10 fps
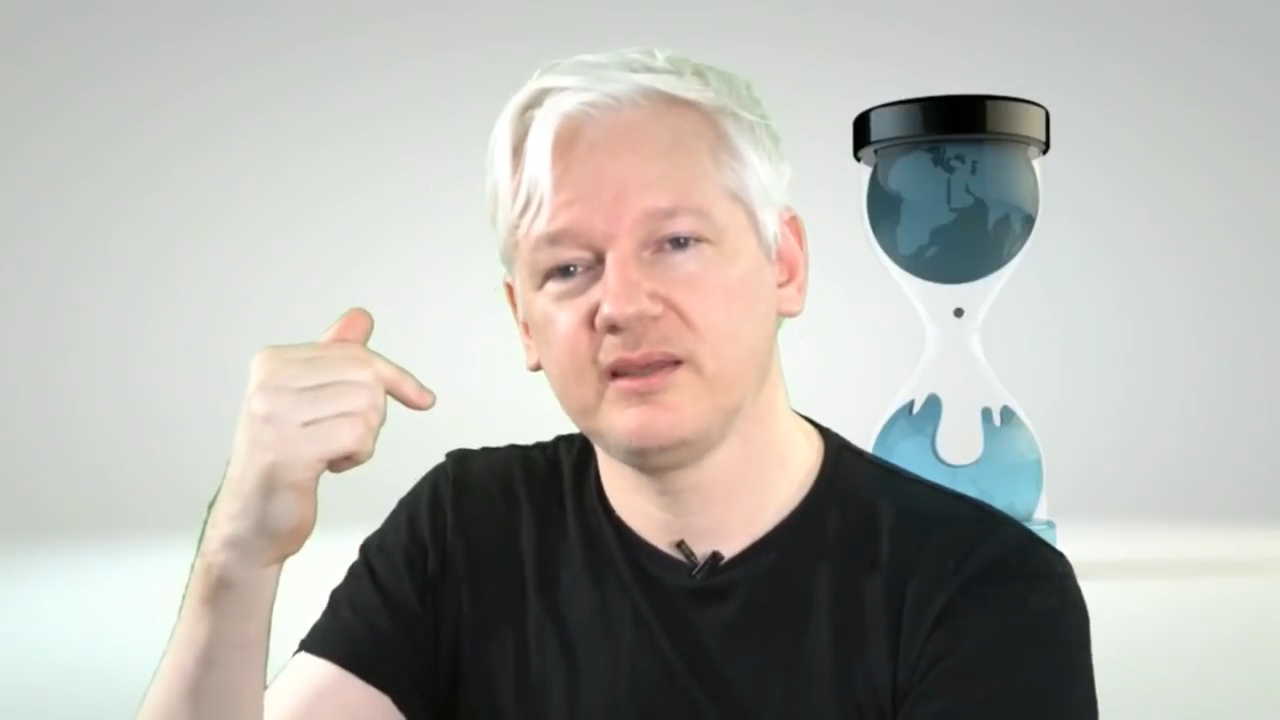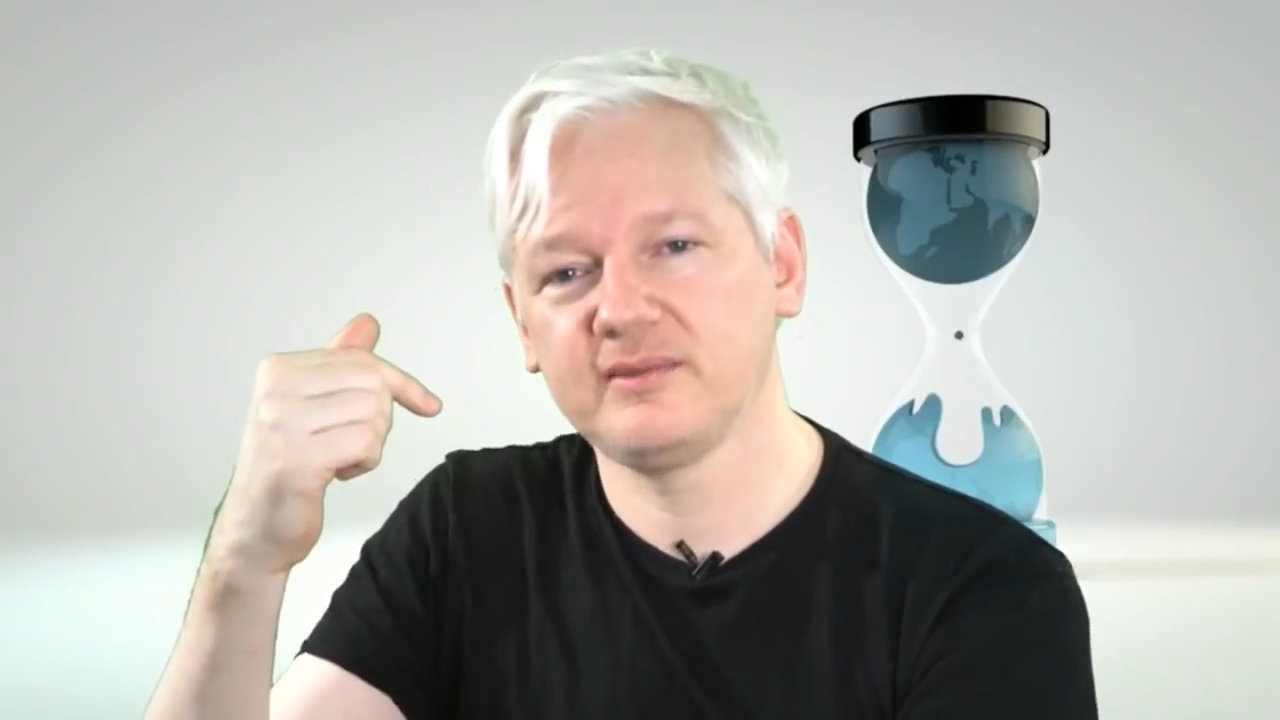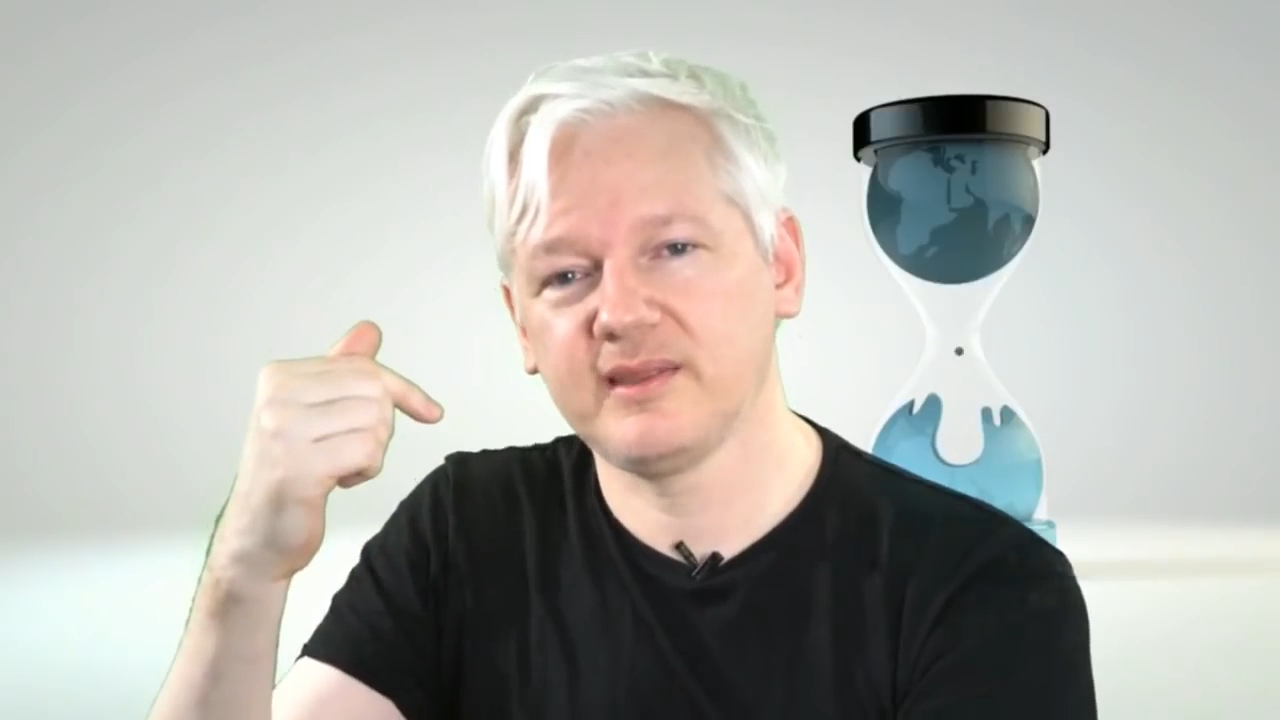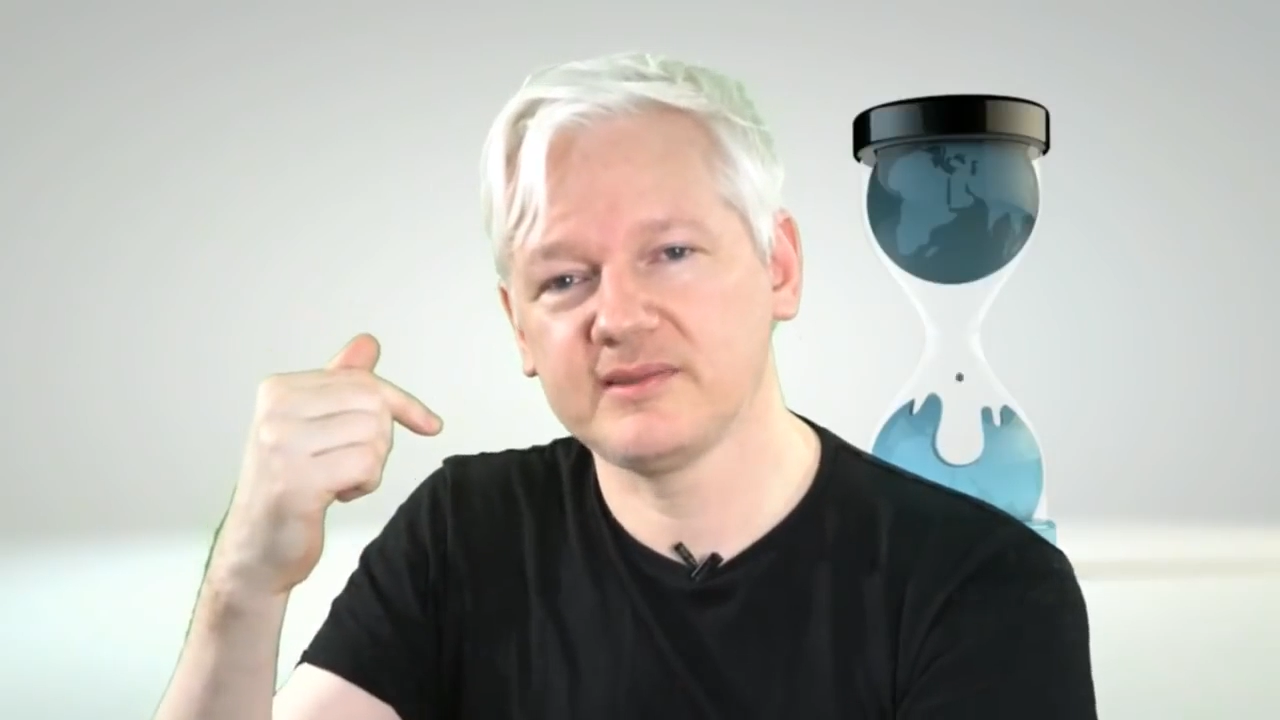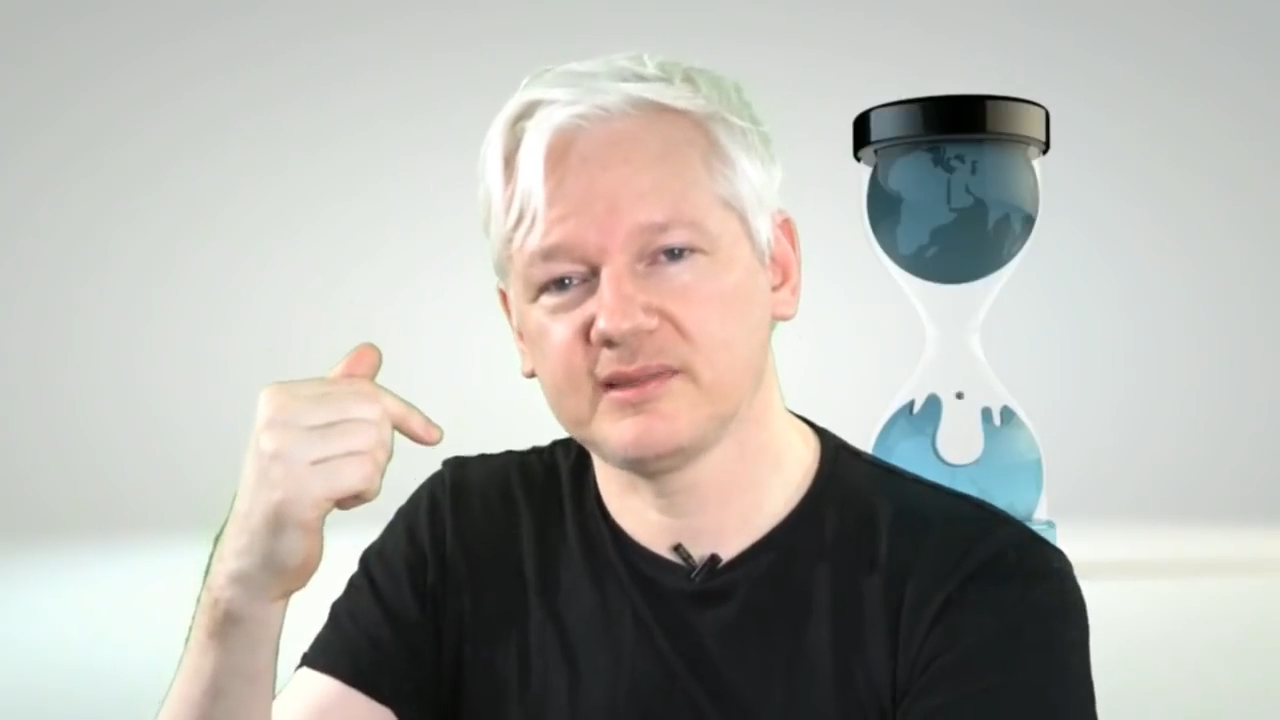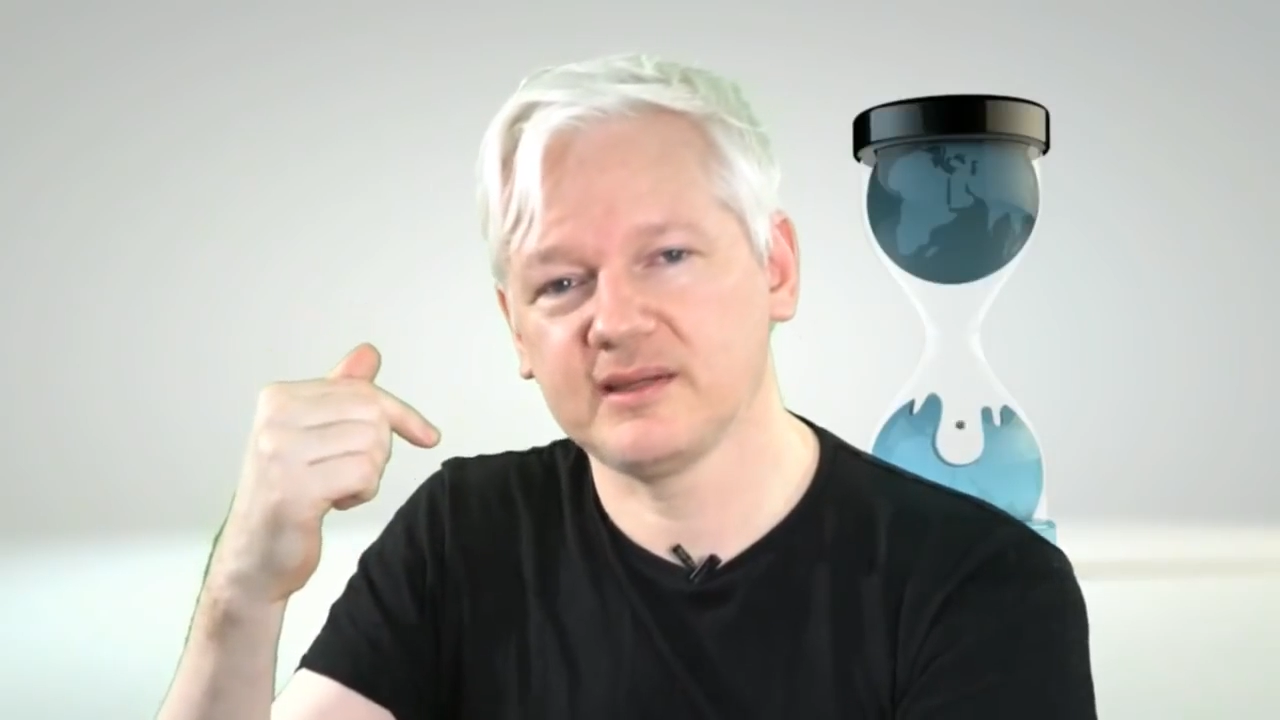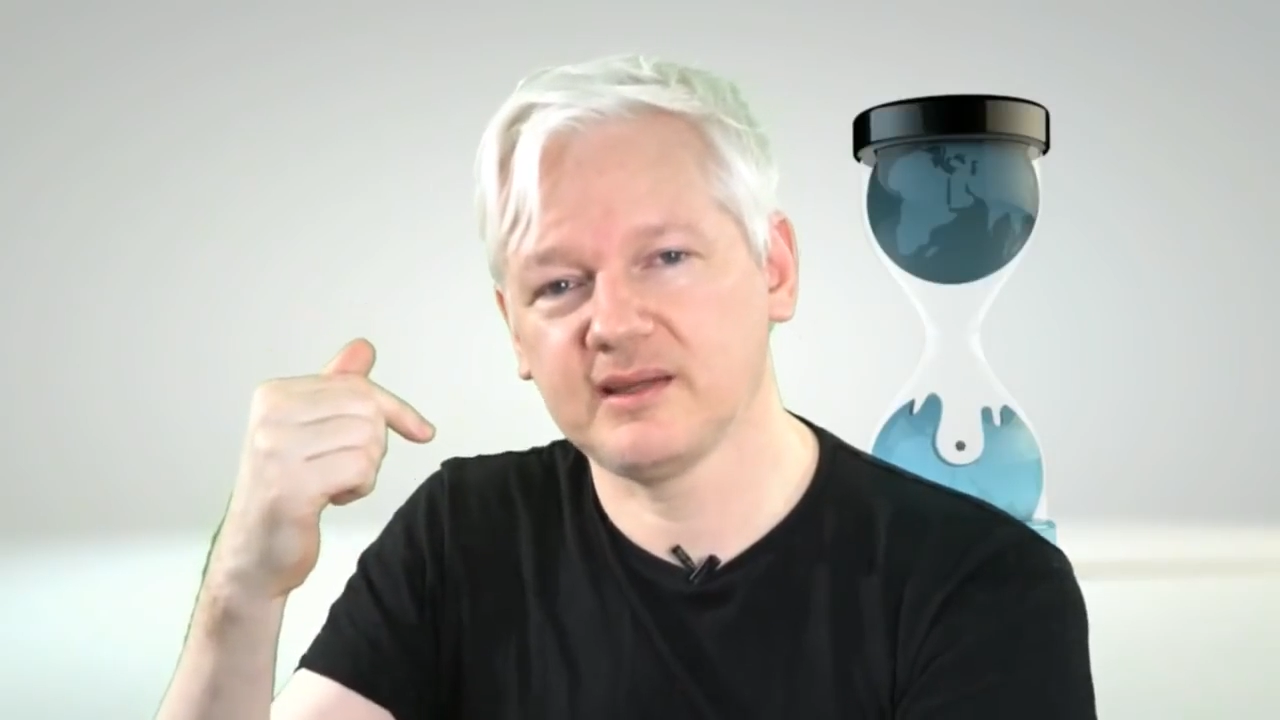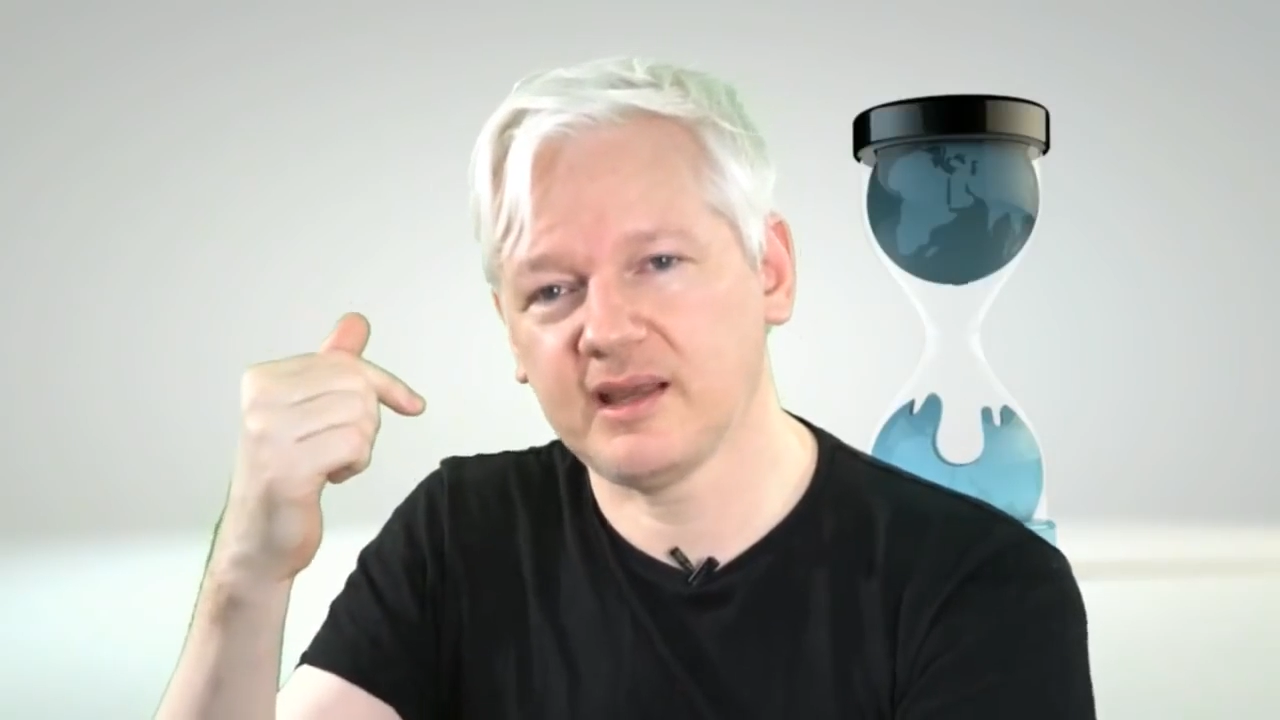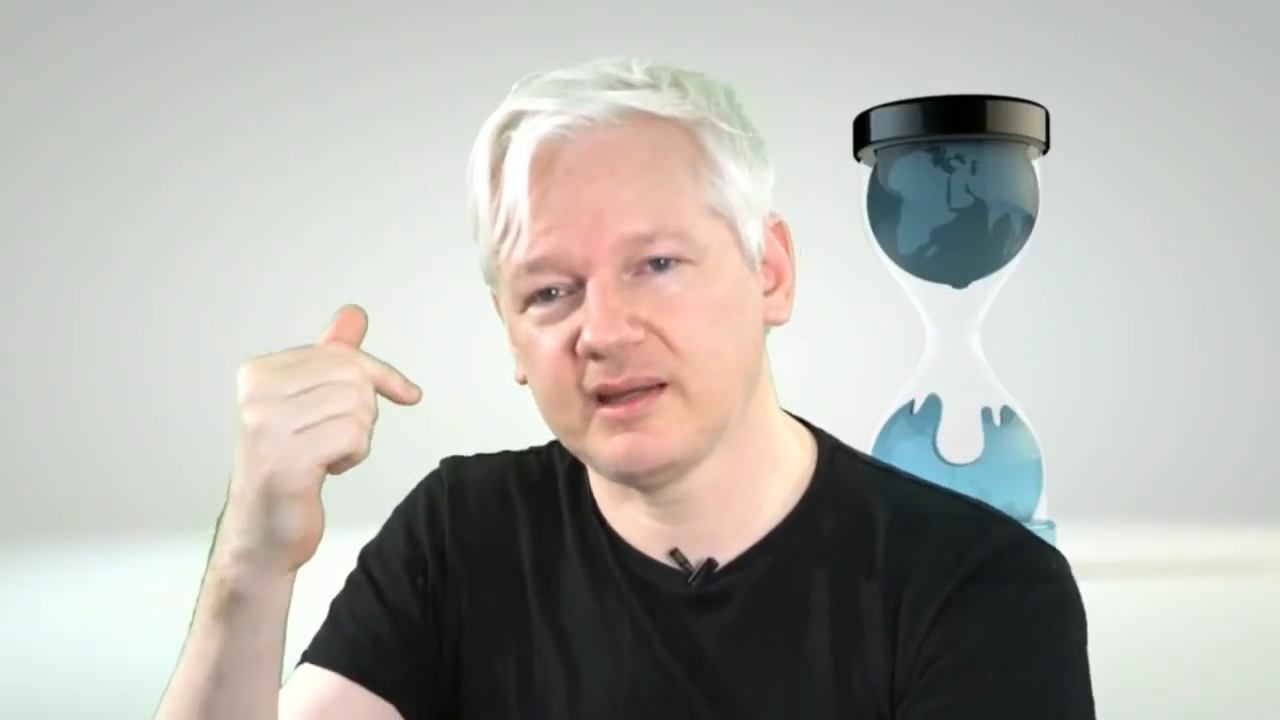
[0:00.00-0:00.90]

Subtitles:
there's a